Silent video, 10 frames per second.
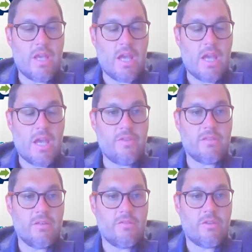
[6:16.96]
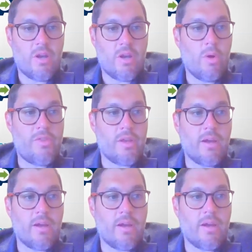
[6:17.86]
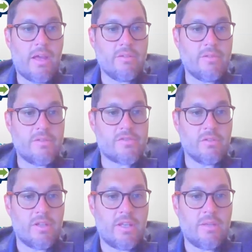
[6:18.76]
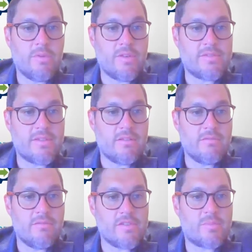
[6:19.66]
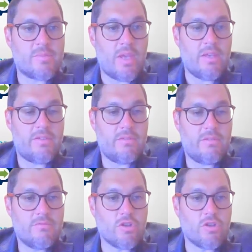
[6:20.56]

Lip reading: Yeah, I think the number one thing right now, and certainly anyone that's in this space,